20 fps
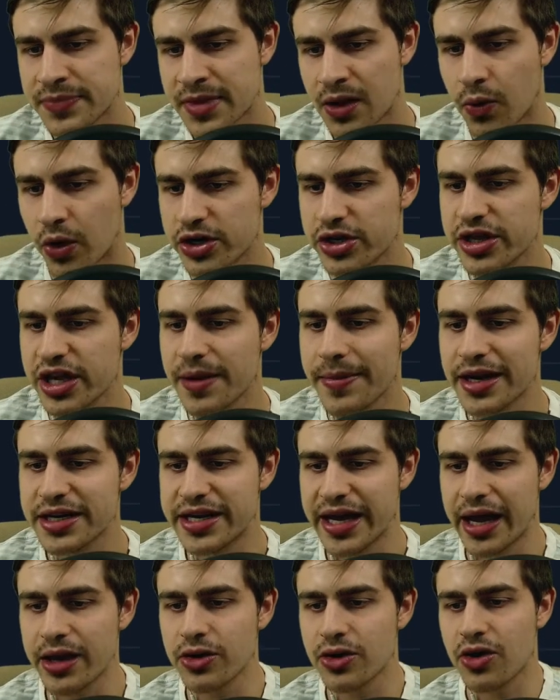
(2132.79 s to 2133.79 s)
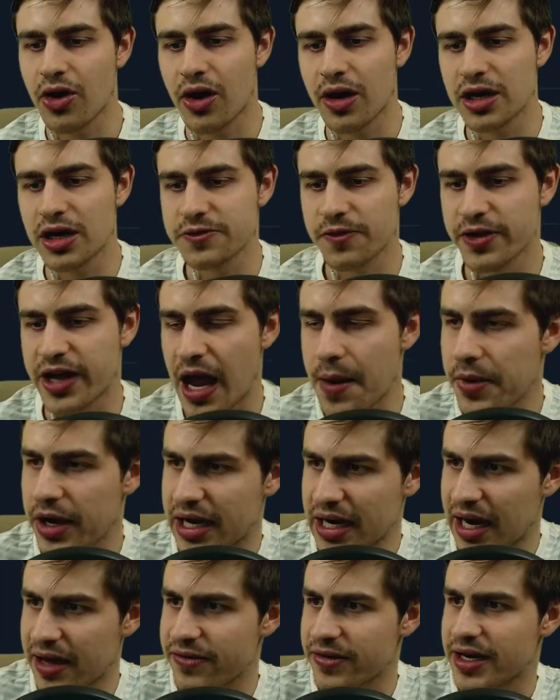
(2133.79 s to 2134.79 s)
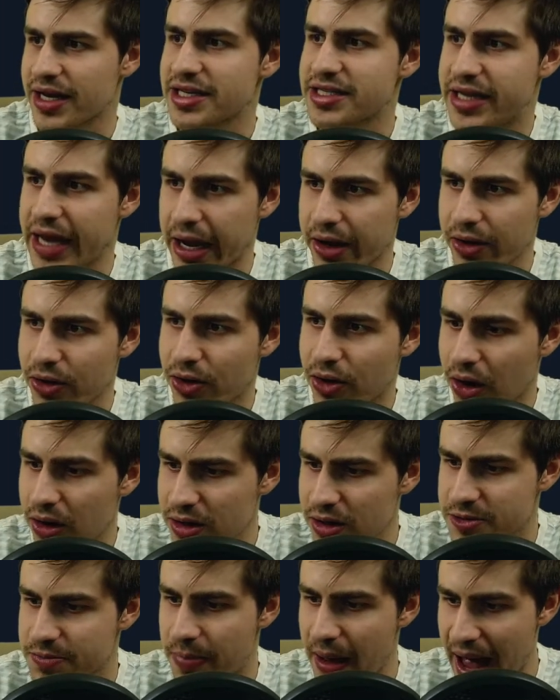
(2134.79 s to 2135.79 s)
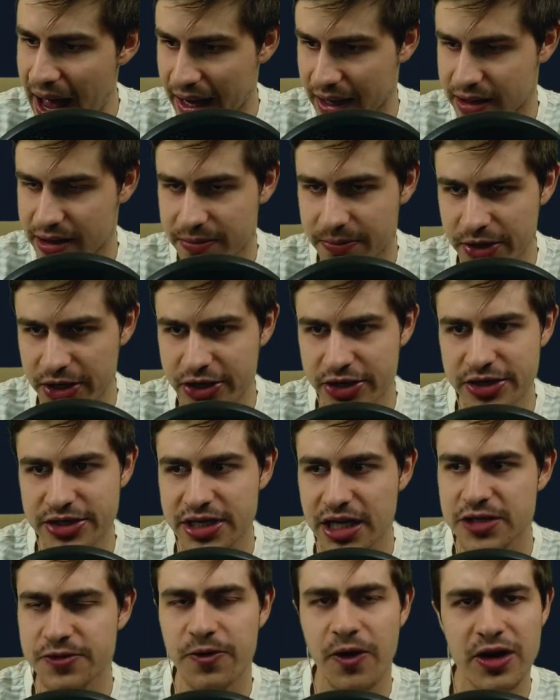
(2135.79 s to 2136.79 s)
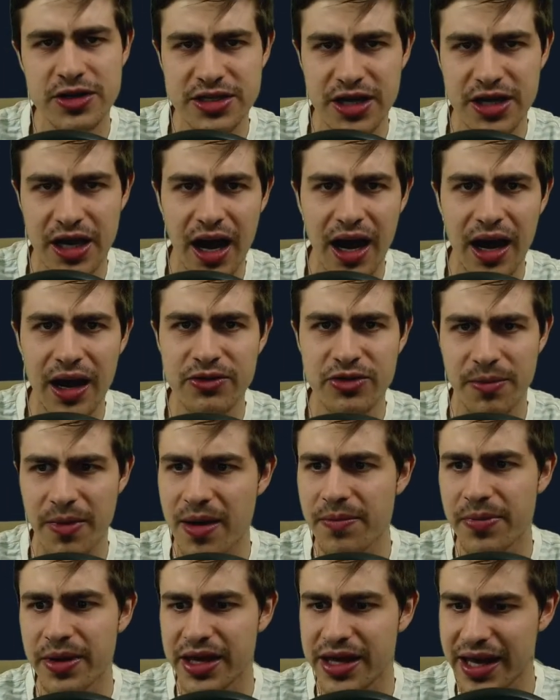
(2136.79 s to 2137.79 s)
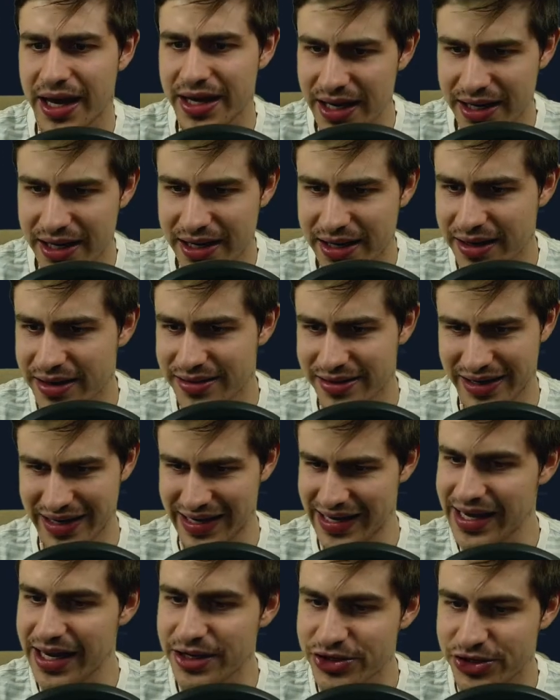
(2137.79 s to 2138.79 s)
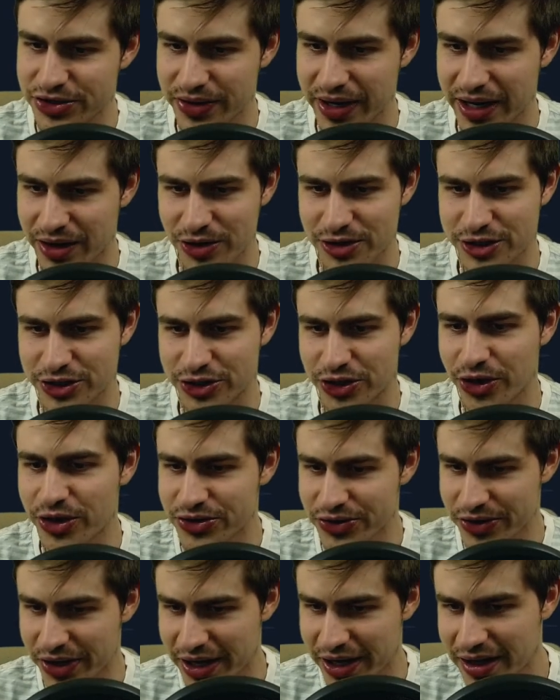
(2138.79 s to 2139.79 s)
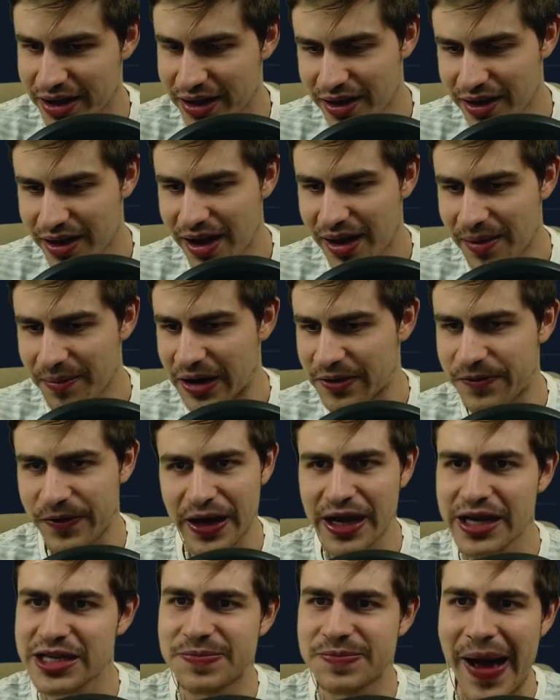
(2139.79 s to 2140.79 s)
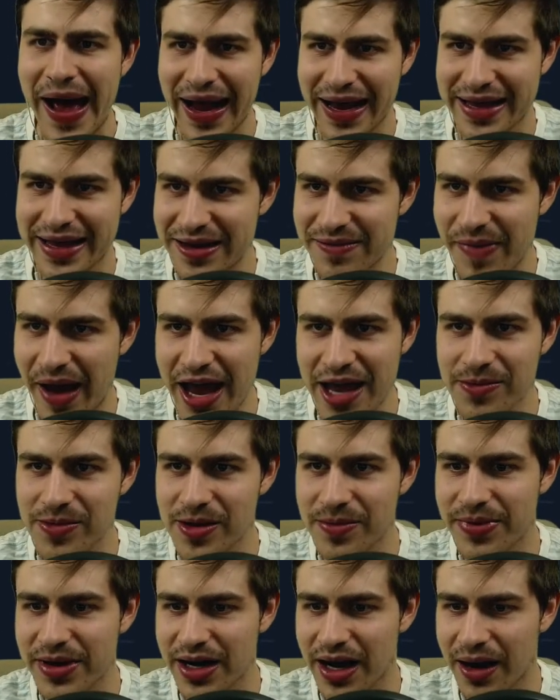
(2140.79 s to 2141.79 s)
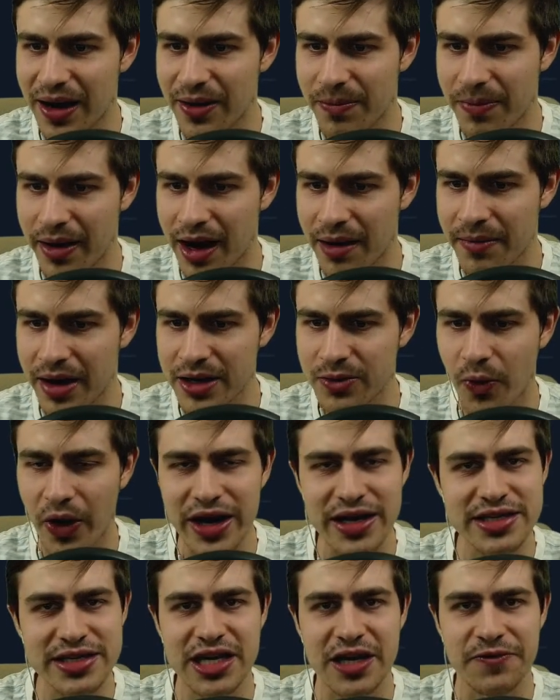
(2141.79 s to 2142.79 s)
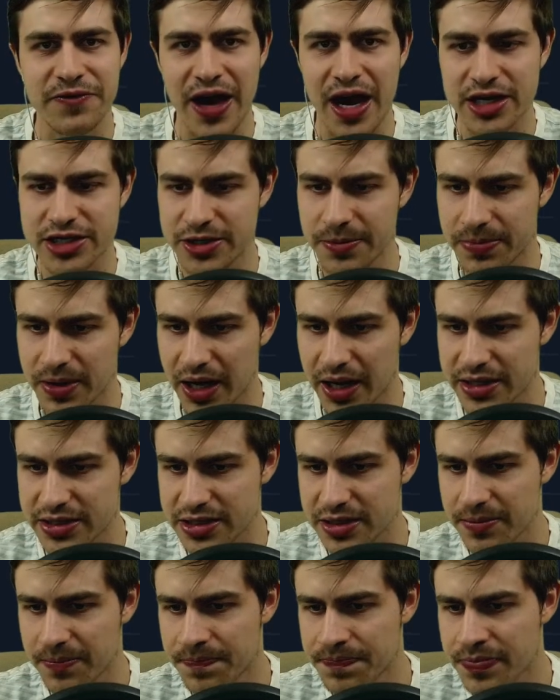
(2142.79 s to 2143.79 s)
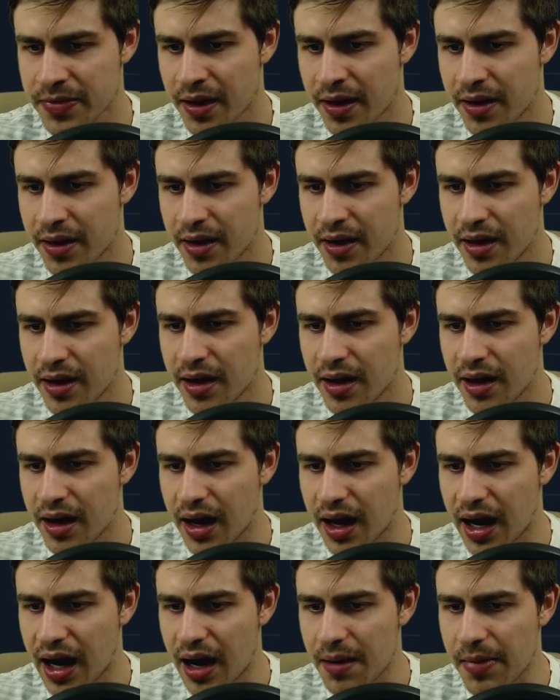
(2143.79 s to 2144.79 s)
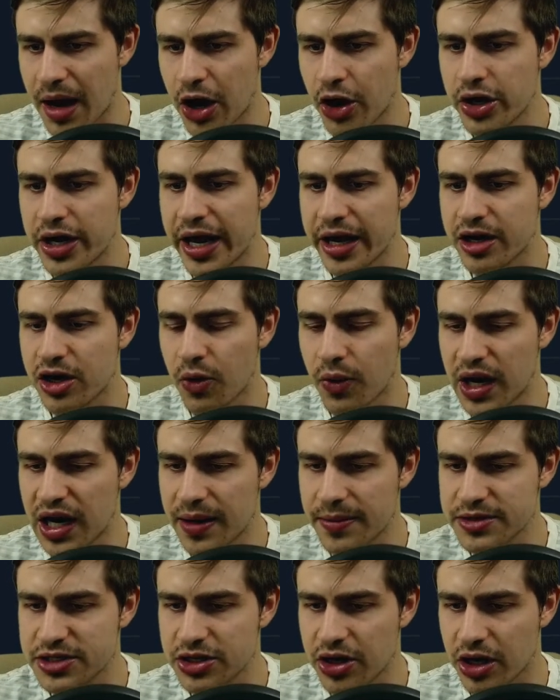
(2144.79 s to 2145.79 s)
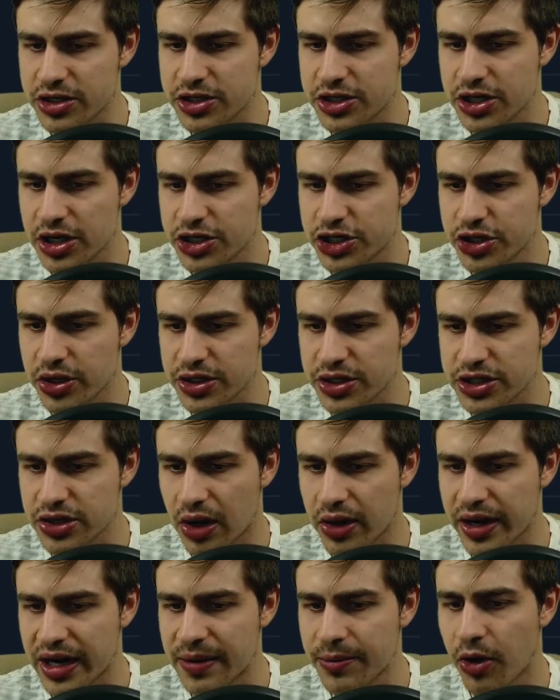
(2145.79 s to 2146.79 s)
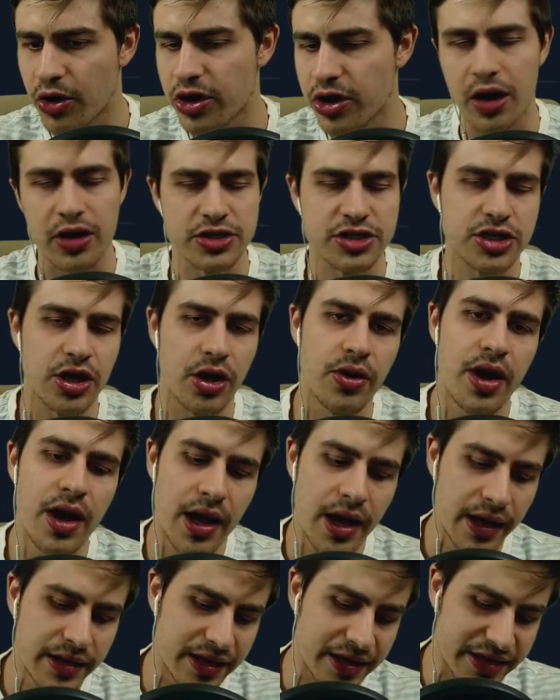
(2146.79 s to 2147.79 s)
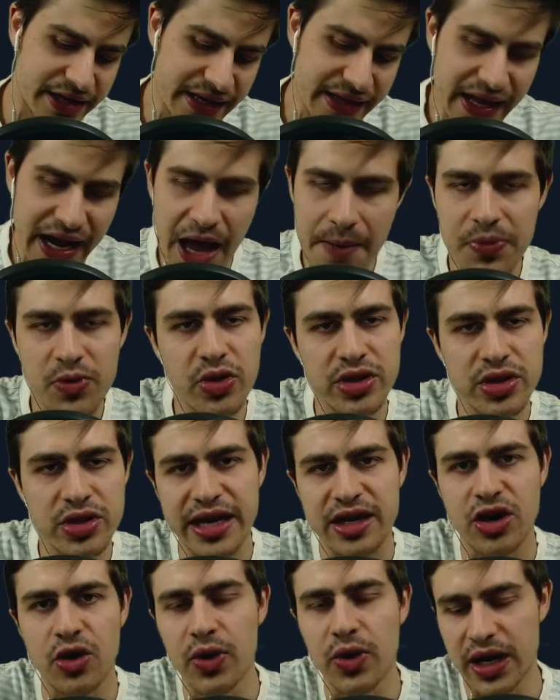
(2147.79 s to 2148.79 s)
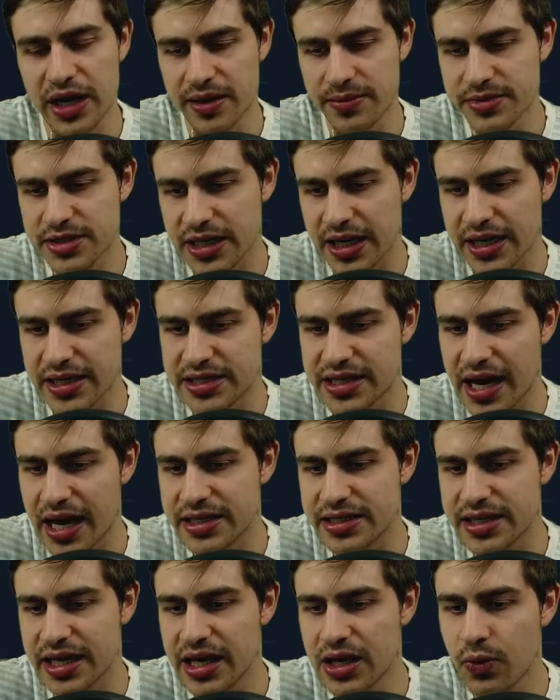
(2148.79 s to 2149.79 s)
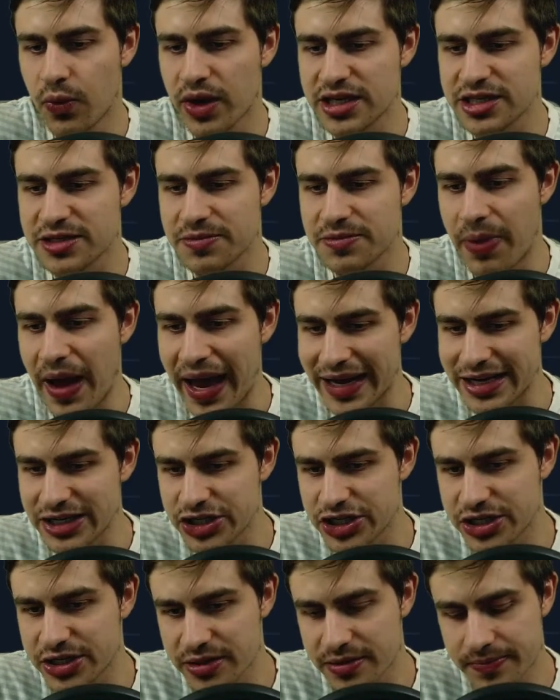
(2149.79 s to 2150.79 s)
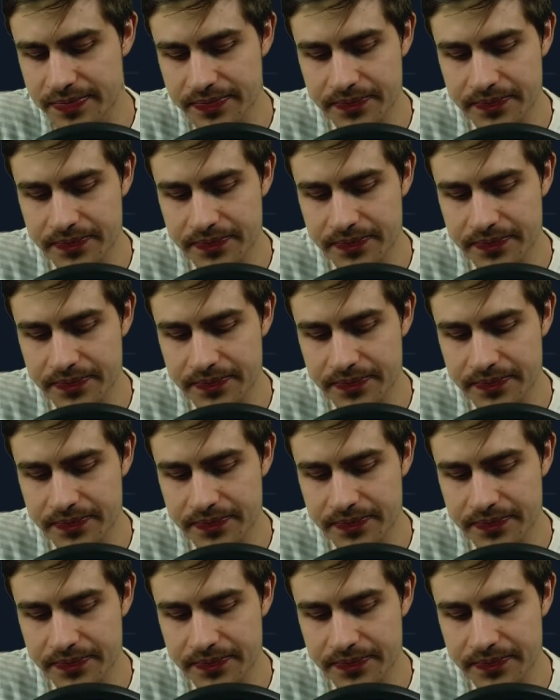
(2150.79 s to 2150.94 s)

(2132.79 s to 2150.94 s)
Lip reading: What do you think about Diego Carlos for Game Week 11? Is Diego Carlos back? Because as far as I remember, he had like a knee injury and got surgery. But if he is back, then maybe. But I might wait and see if he actually plays. I heard Neko Williams not a sure start anymore. Yeah, so the thing that happened with Neko Williams is that he was benched.